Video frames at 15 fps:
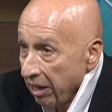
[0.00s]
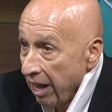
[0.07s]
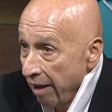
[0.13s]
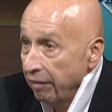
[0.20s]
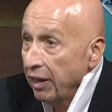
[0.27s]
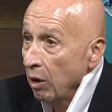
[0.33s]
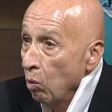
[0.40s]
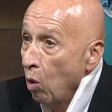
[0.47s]

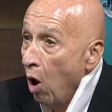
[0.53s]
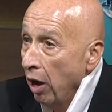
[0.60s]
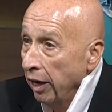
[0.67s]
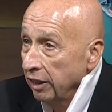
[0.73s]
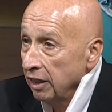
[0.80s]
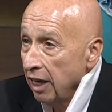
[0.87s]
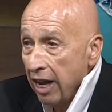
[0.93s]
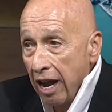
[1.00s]
if they
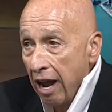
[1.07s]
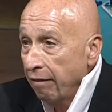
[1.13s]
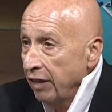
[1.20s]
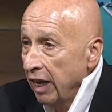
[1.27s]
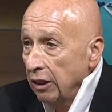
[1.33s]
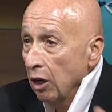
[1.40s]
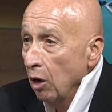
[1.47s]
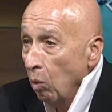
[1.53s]
want, if
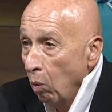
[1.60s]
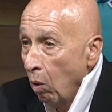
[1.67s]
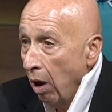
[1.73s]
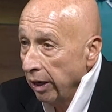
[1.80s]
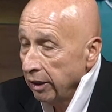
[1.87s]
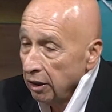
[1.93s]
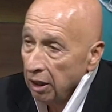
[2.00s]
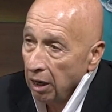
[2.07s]
they don't
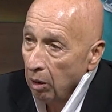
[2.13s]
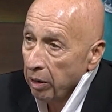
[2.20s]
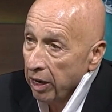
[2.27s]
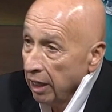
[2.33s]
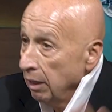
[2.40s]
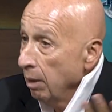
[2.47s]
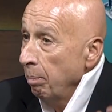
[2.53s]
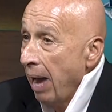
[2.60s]
want, you know,
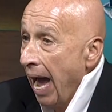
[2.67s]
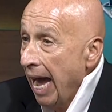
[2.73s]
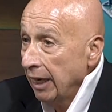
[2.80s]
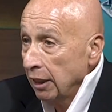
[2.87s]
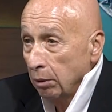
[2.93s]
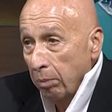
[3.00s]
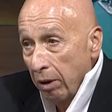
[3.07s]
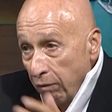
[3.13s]
in the
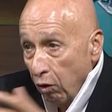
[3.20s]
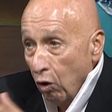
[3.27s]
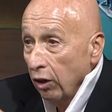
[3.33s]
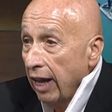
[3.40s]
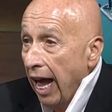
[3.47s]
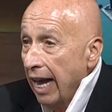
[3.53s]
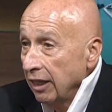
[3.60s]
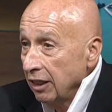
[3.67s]
past, before
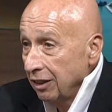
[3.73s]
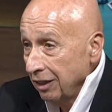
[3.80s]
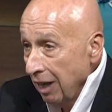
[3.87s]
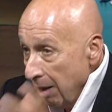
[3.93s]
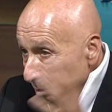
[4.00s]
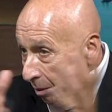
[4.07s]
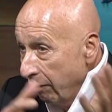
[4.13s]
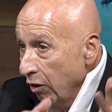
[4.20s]

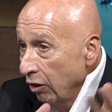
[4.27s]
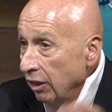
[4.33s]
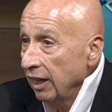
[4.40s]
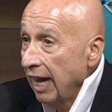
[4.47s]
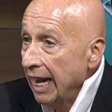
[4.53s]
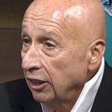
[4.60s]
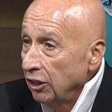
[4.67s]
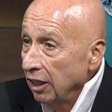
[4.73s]
the
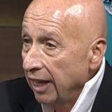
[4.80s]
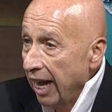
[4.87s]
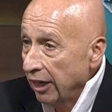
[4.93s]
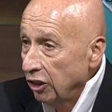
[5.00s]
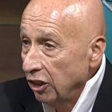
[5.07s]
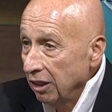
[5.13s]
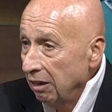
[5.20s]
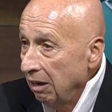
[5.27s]
last
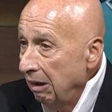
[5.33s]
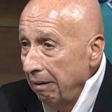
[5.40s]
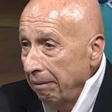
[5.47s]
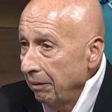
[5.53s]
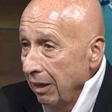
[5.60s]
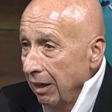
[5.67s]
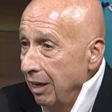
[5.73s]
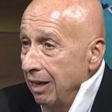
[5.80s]
election,
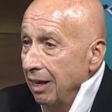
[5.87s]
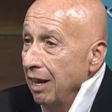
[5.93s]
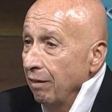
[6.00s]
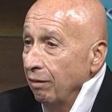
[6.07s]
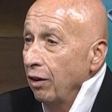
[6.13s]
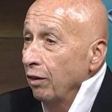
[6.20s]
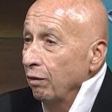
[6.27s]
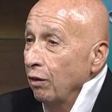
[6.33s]

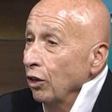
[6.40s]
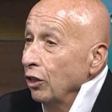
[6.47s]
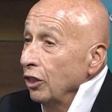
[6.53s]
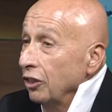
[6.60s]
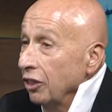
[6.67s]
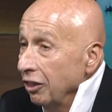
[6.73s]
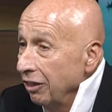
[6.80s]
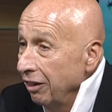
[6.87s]
voter
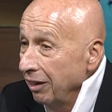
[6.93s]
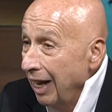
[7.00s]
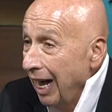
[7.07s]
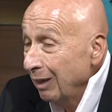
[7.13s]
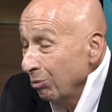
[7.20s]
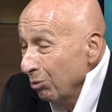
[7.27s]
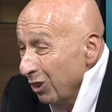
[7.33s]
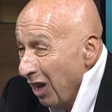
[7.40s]
turnout
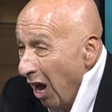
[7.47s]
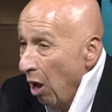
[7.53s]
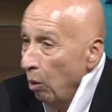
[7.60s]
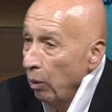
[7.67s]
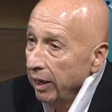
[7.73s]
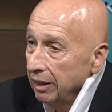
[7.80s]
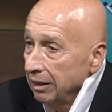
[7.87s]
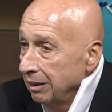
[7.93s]
was
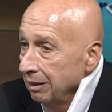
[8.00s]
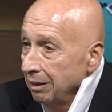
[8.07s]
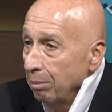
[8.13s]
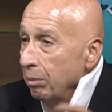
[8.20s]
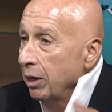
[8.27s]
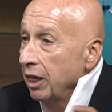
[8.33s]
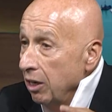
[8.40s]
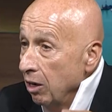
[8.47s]
always
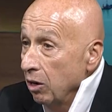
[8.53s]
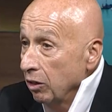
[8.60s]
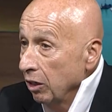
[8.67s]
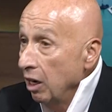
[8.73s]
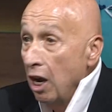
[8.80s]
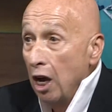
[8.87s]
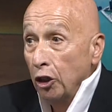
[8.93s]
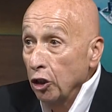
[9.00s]

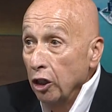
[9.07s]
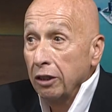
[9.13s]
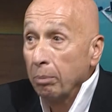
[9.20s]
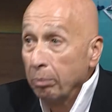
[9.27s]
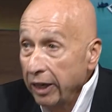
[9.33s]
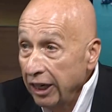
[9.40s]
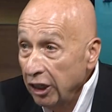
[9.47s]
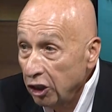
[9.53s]
mediocre. During the
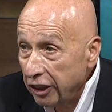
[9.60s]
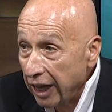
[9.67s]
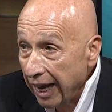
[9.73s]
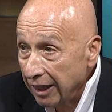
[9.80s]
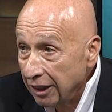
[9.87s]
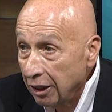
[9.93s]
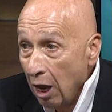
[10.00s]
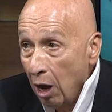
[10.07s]
British
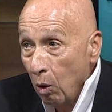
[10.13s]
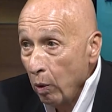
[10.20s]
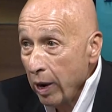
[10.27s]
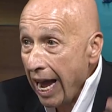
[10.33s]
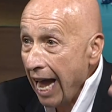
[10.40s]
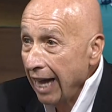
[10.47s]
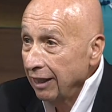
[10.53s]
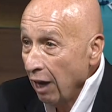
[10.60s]
days, we
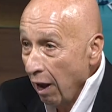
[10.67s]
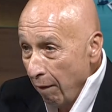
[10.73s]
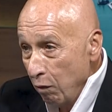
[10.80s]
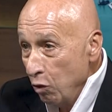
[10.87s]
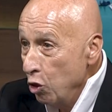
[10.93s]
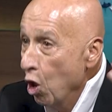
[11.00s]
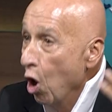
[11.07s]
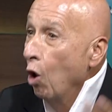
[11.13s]
had
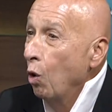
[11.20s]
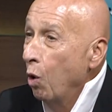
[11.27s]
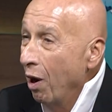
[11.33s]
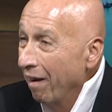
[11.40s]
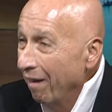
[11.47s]
no